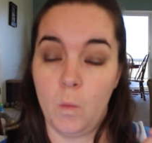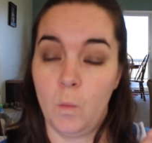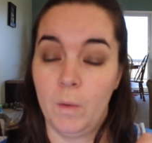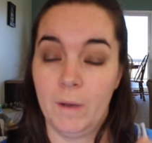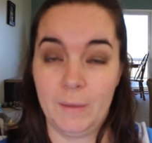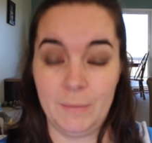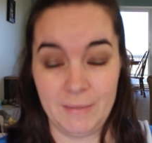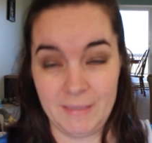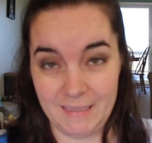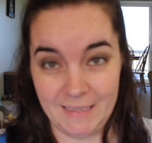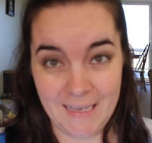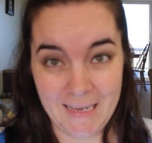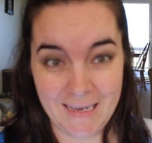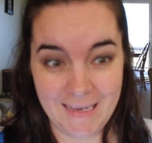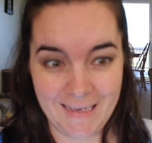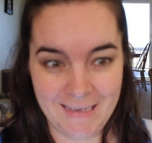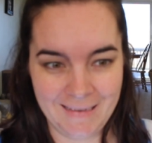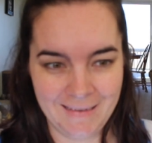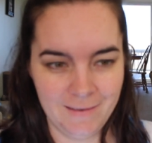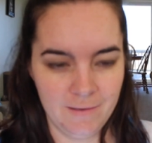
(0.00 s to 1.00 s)
What I was
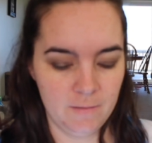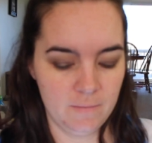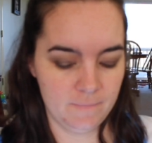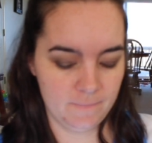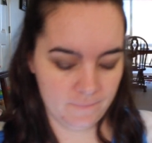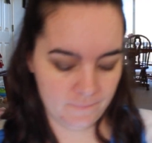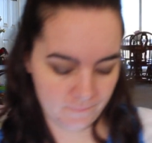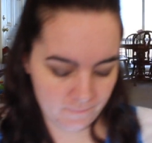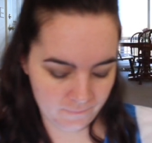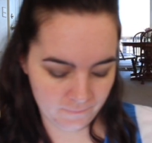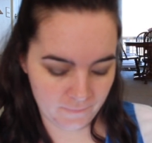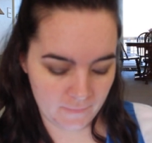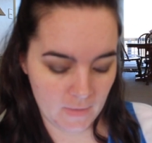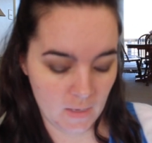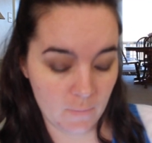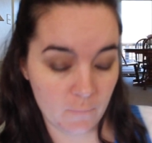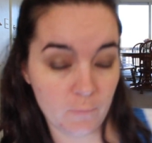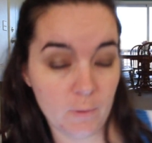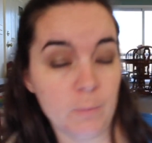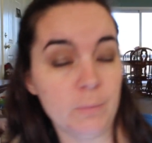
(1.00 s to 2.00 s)
saying,
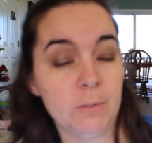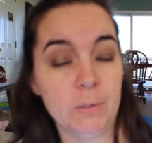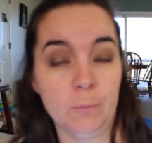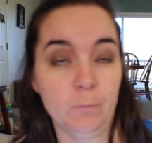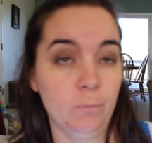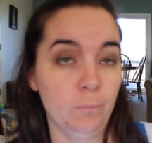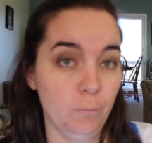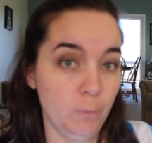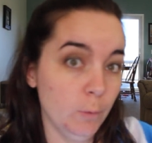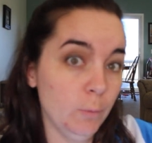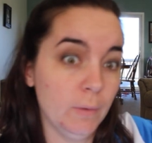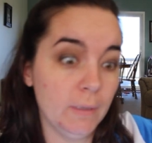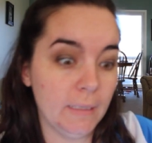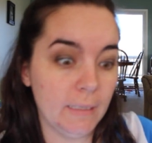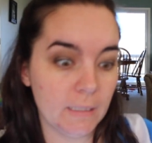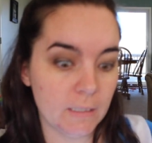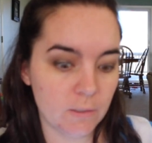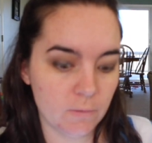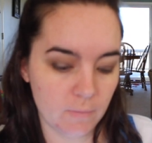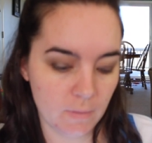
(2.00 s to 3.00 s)
for so
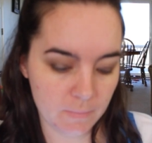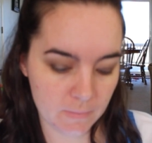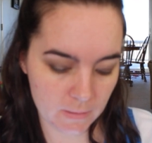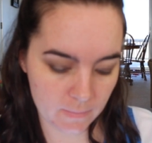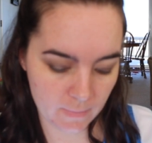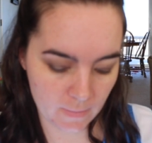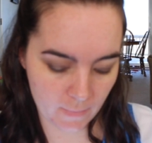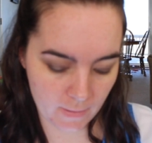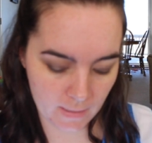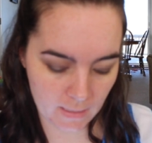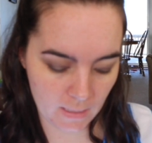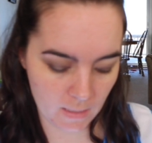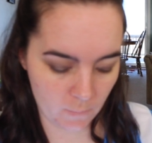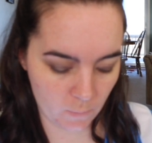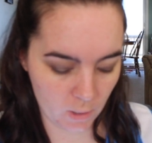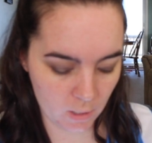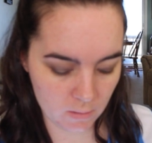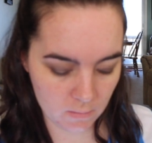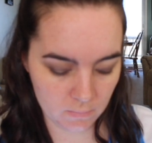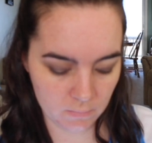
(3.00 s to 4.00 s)
rudely interrupted by my
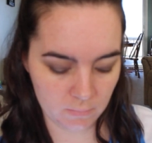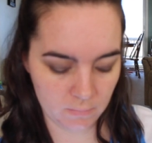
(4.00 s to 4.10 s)
camera,